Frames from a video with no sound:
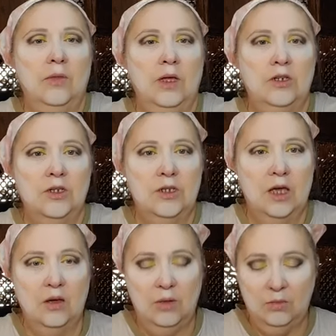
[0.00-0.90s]
it's just
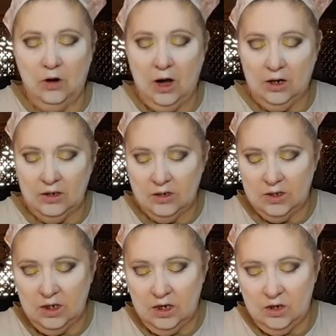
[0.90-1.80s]
taken me practice
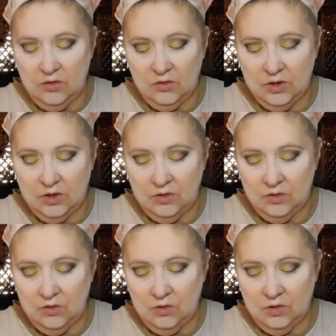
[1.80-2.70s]
to get used
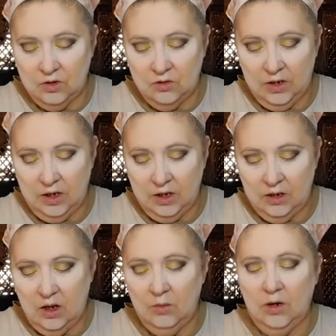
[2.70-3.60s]
to doing it.
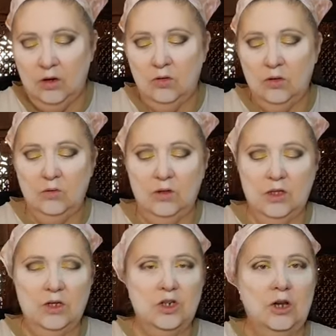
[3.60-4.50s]
I'm going to go in with
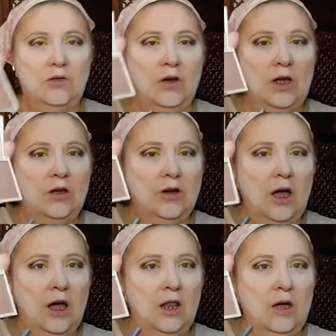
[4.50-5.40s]
this shade over here to
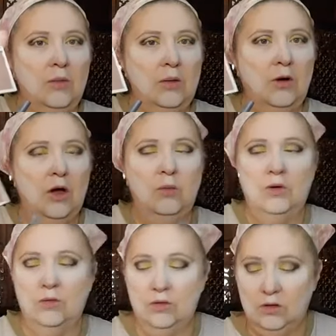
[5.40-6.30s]
highlight my brow
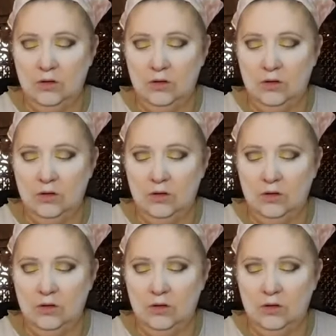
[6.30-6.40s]
bone,